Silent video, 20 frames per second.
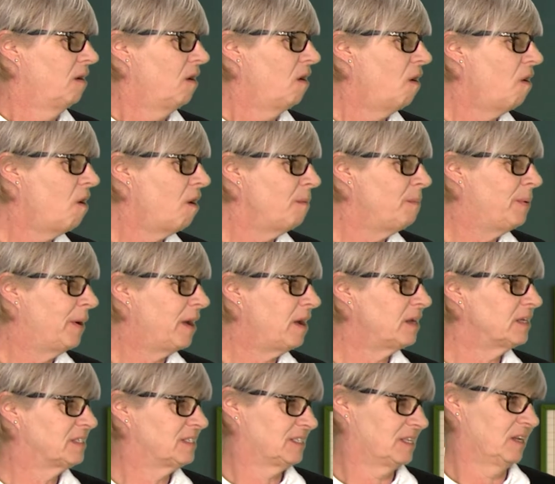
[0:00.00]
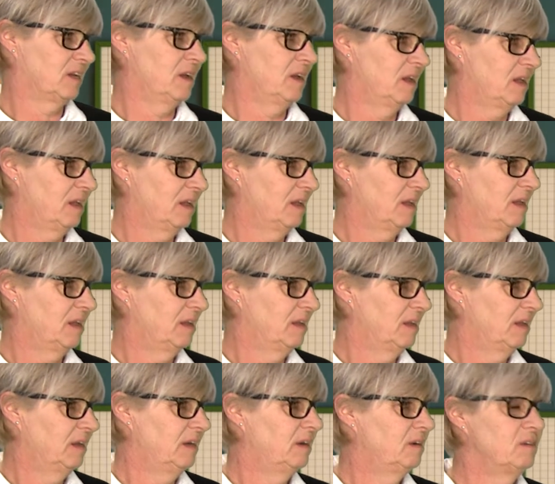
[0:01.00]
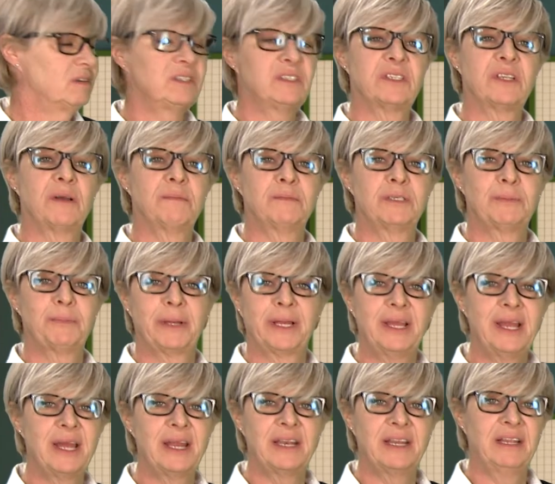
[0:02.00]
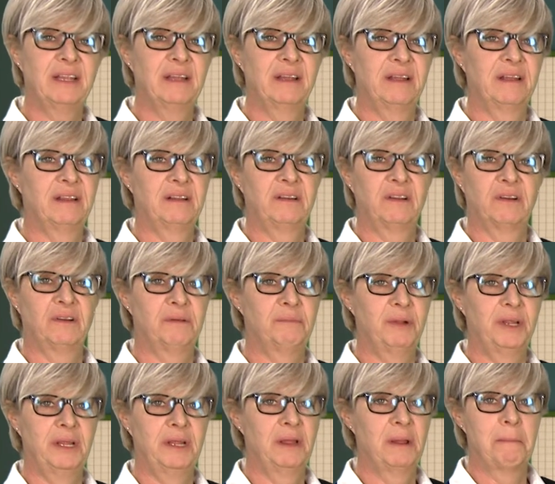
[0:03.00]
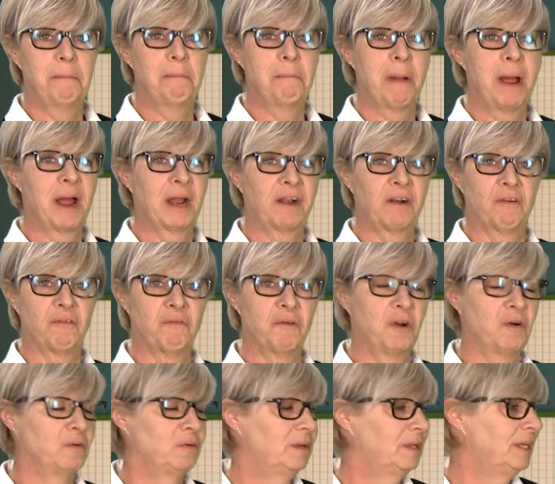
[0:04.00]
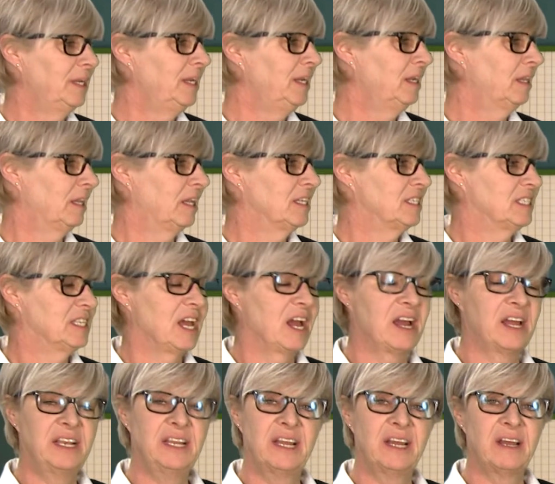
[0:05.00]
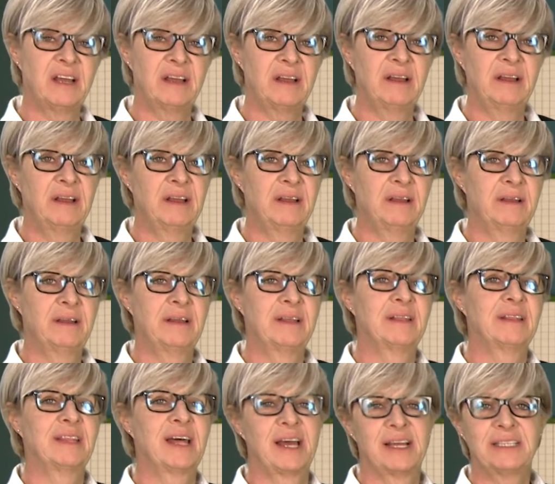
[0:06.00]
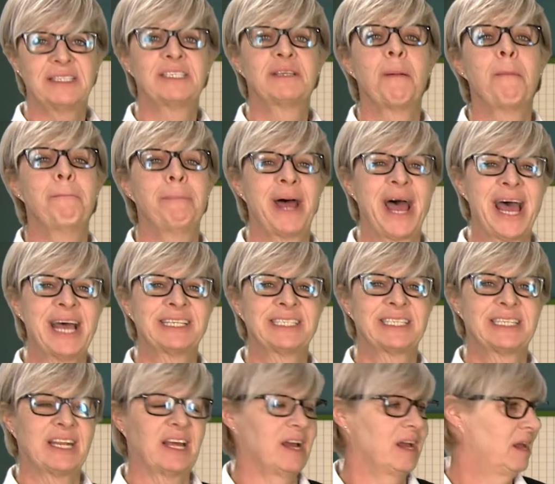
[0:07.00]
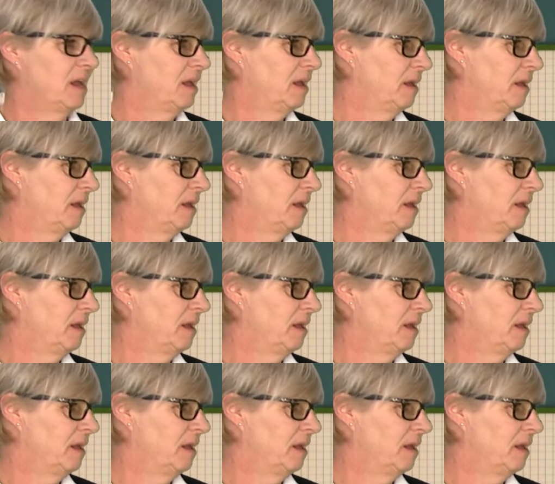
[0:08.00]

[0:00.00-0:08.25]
Or pasta. Here's some spaghetti. It could be macaroni, lasagna. That's pasta.